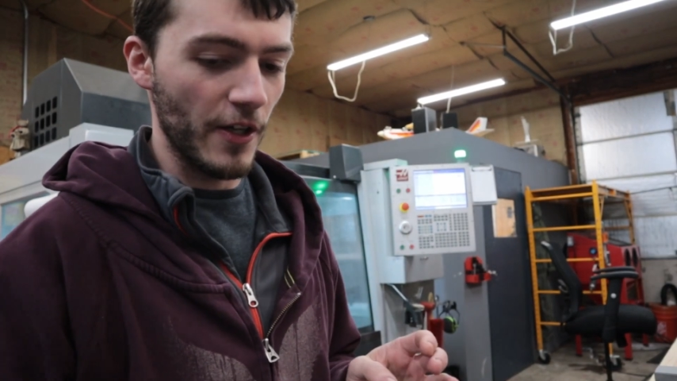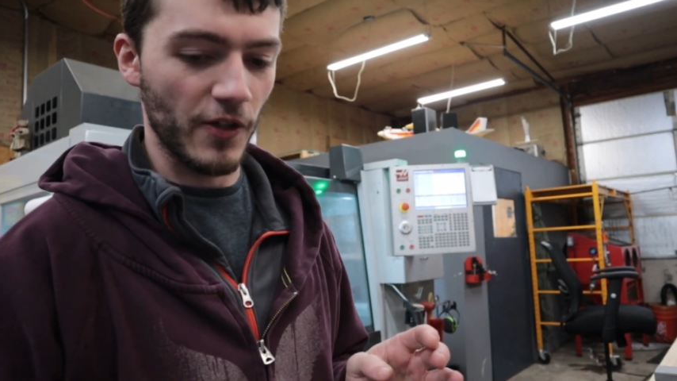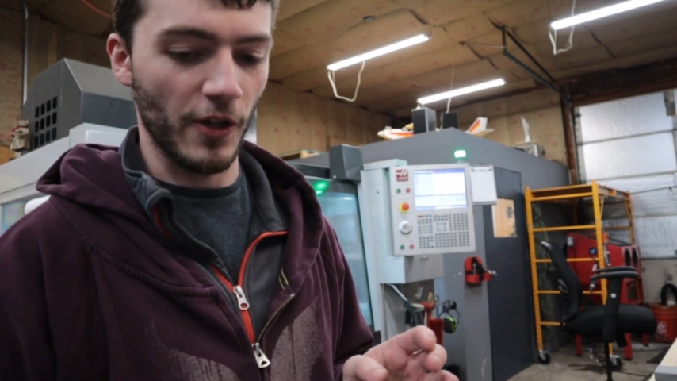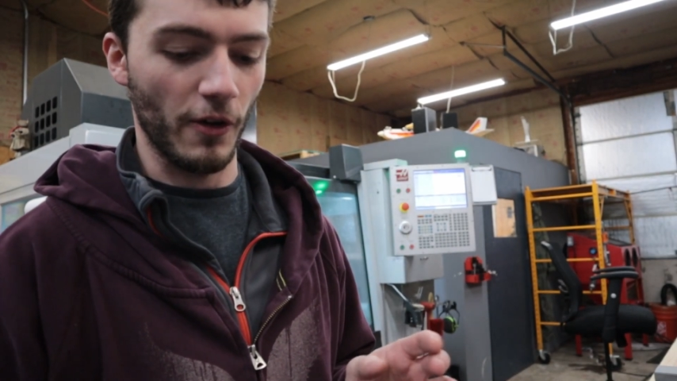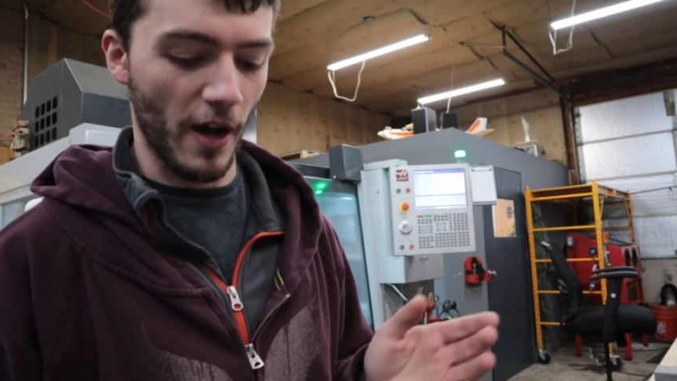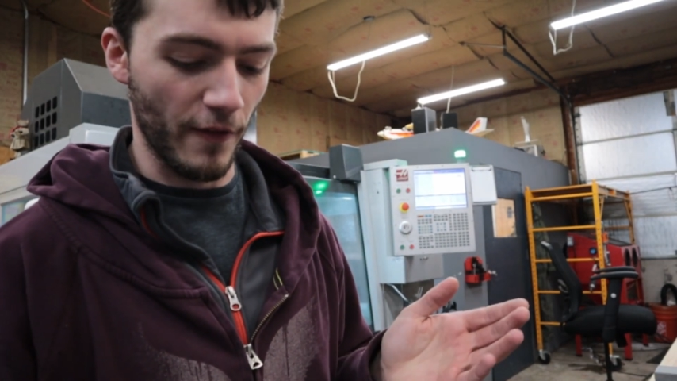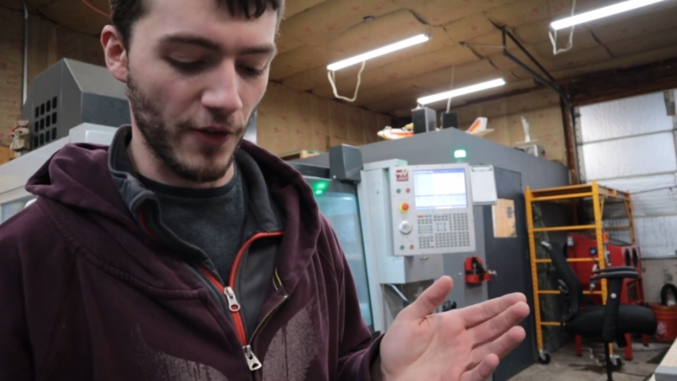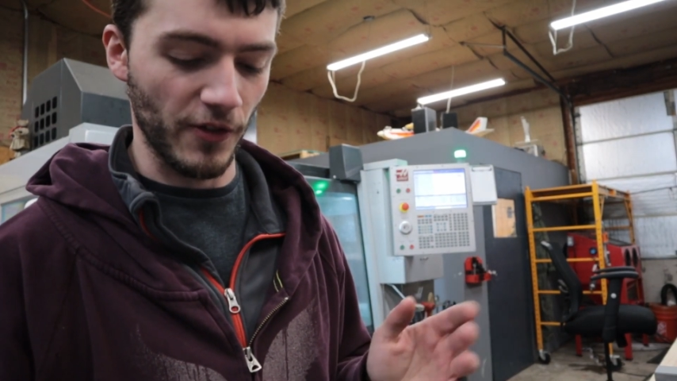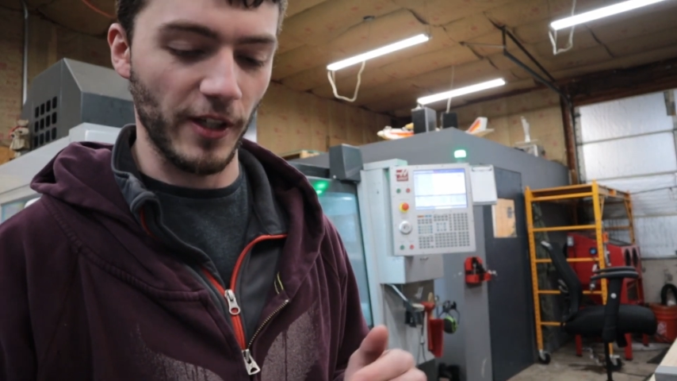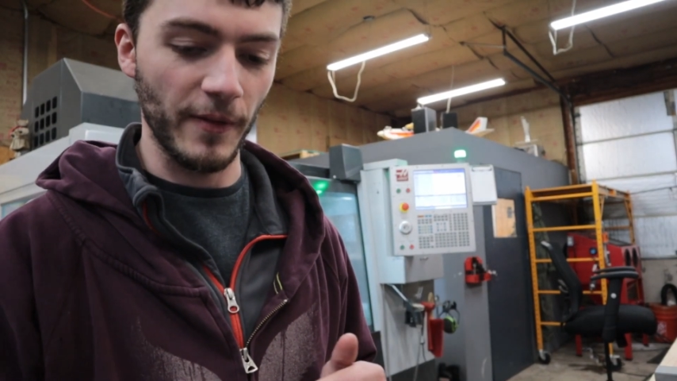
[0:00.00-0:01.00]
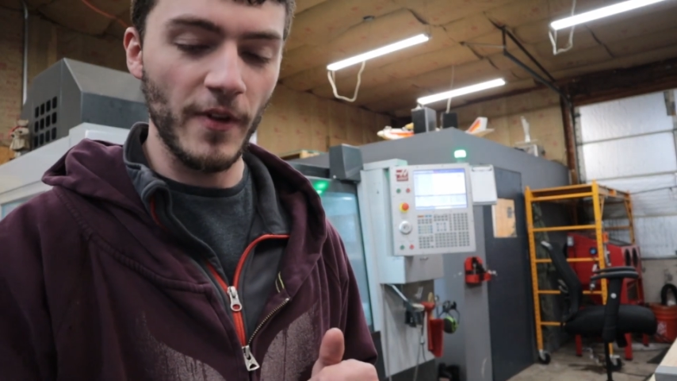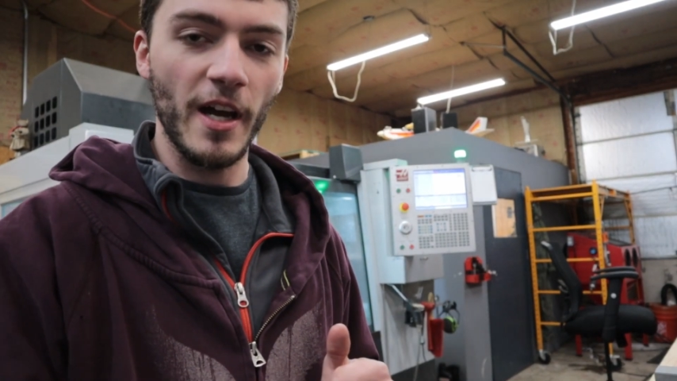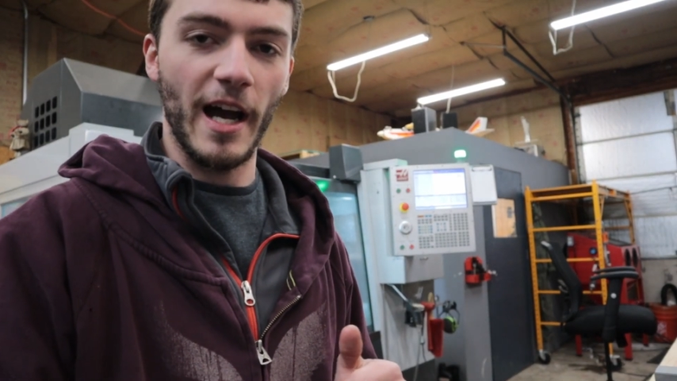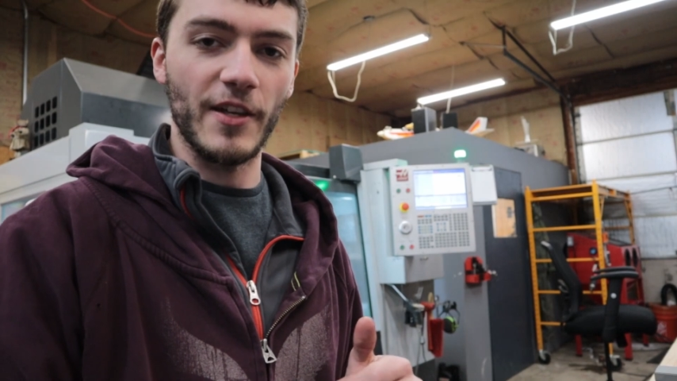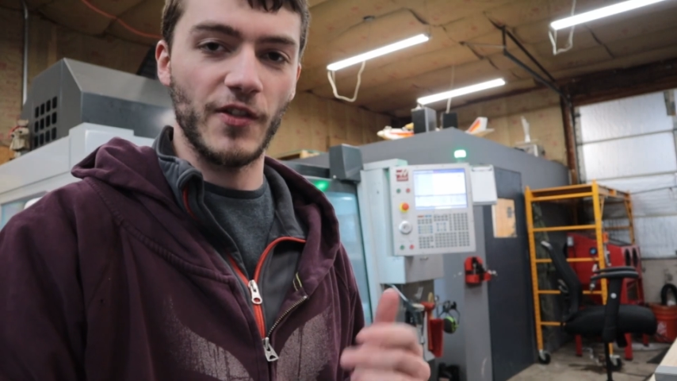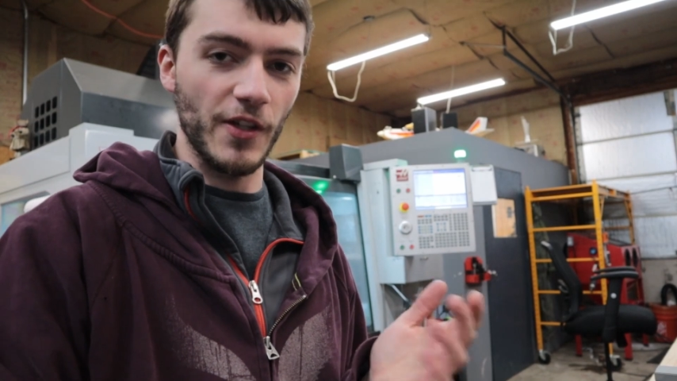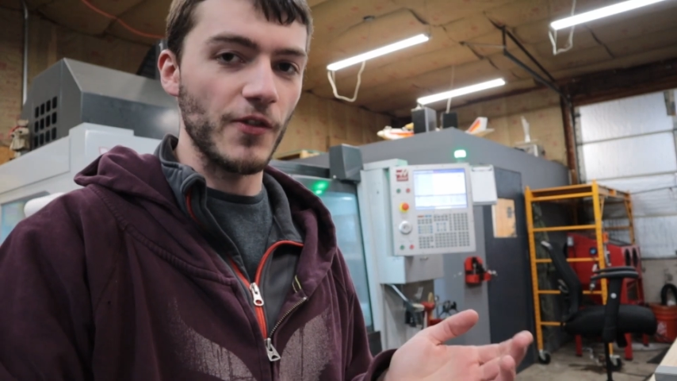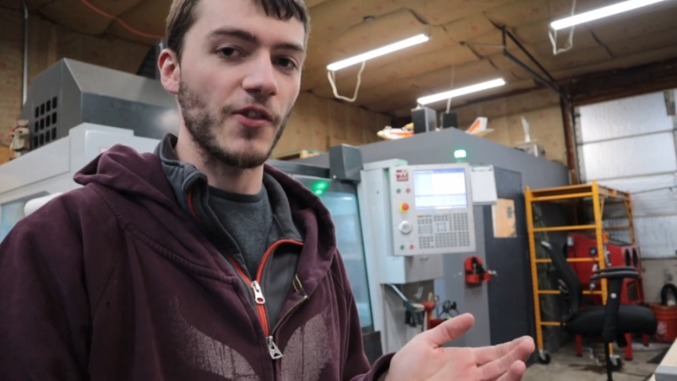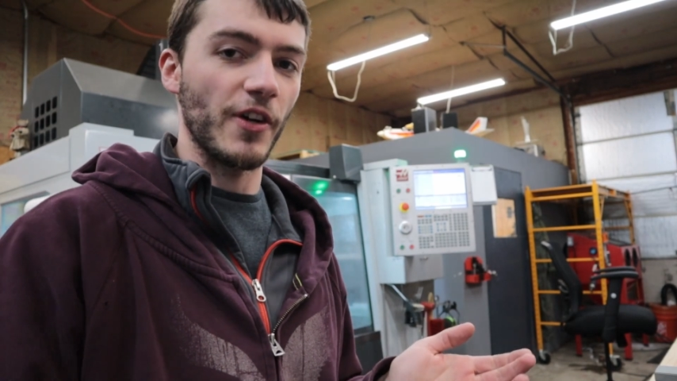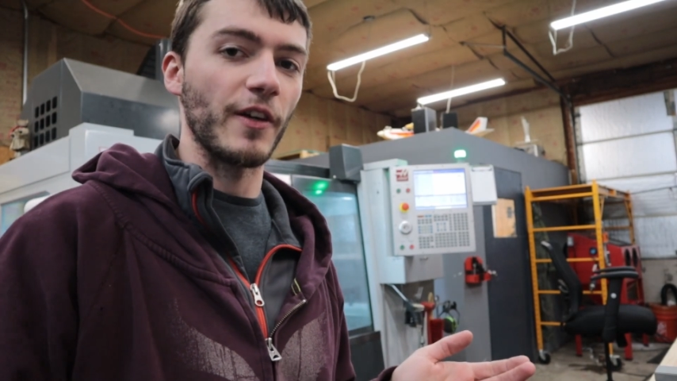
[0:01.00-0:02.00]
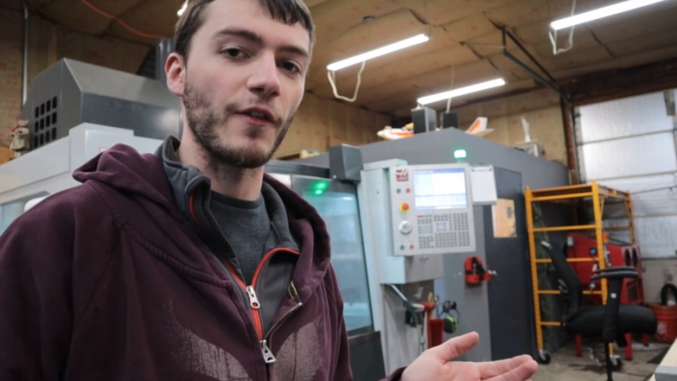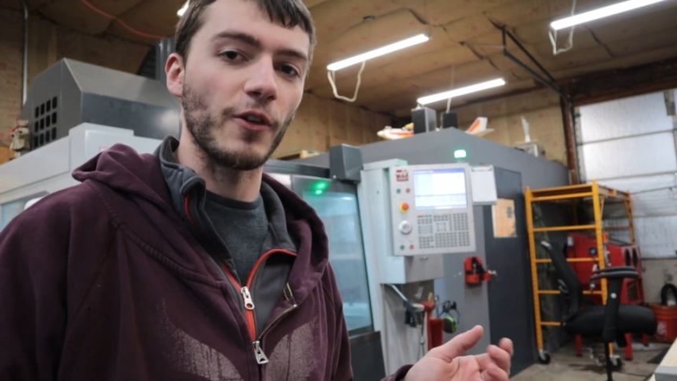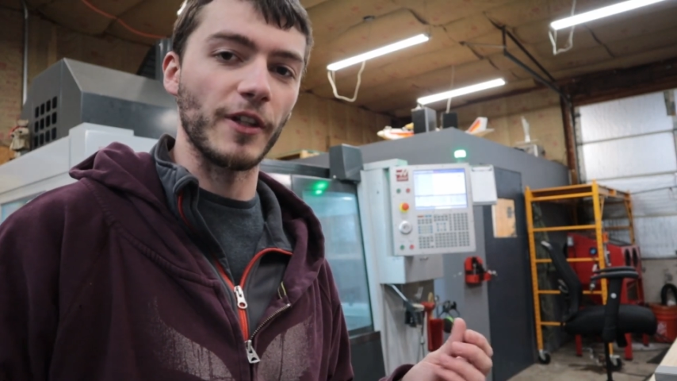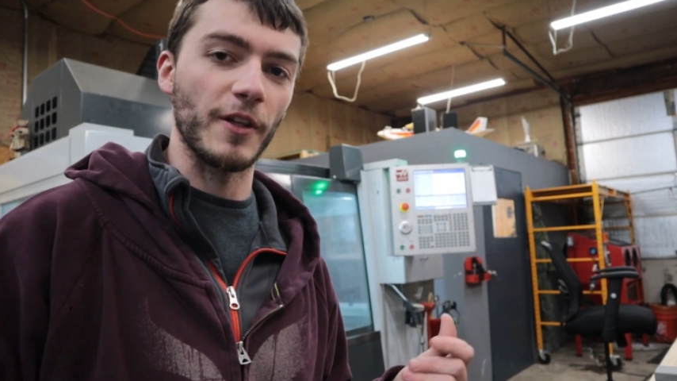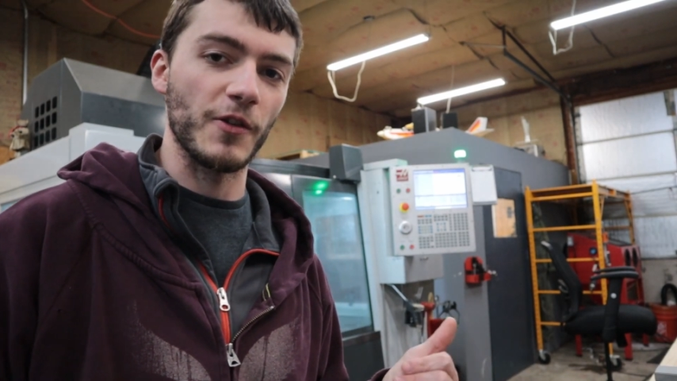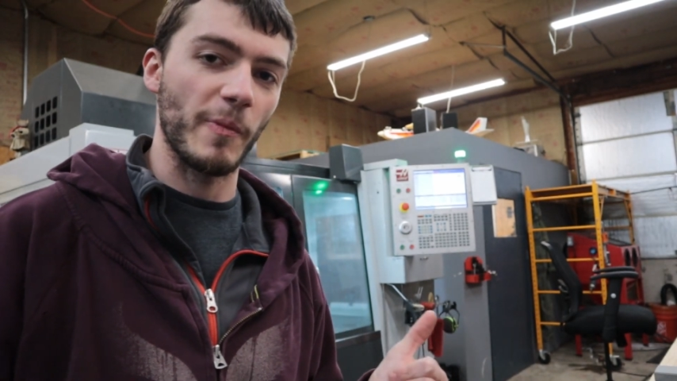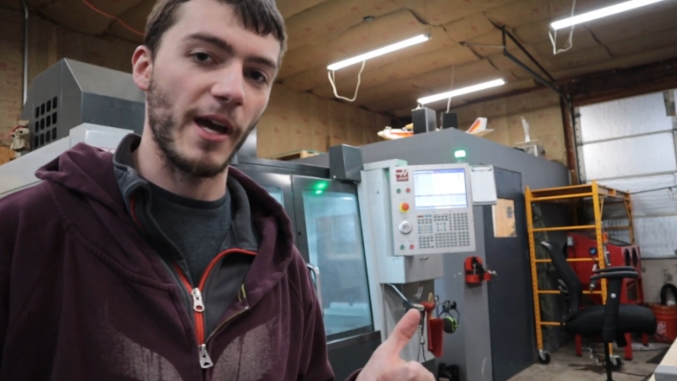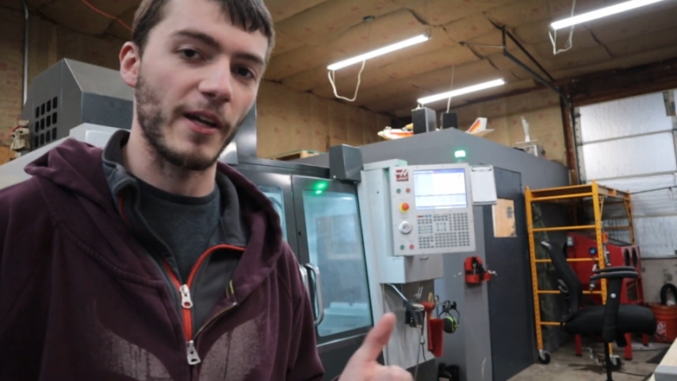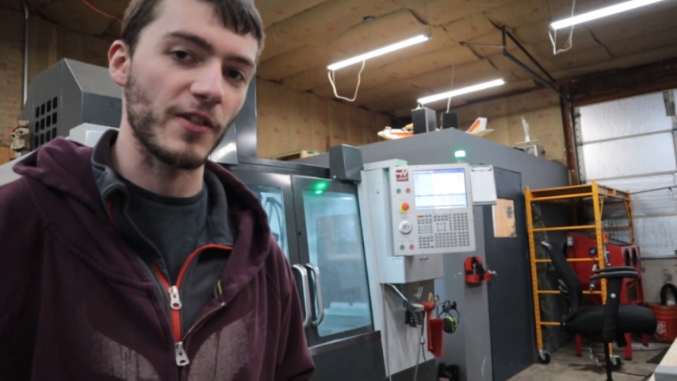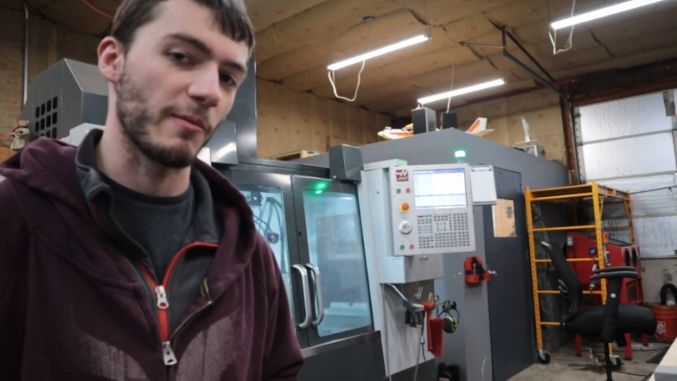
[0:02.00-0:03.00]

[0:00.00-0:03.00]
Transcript: So obviously, I still suck at folding those bags,